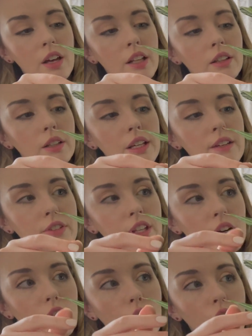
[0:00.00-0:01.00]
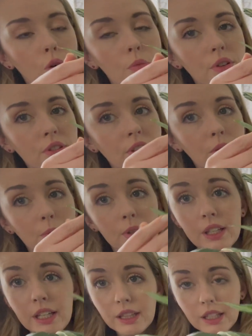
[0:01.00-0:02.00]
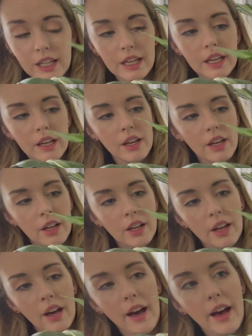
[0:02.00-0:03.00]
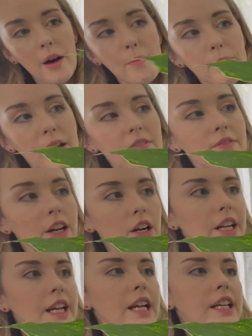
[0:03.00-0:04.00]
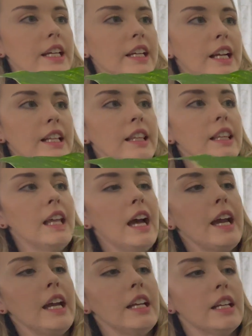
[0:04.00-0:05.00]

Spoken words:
leaves that are almost completely variegated and light.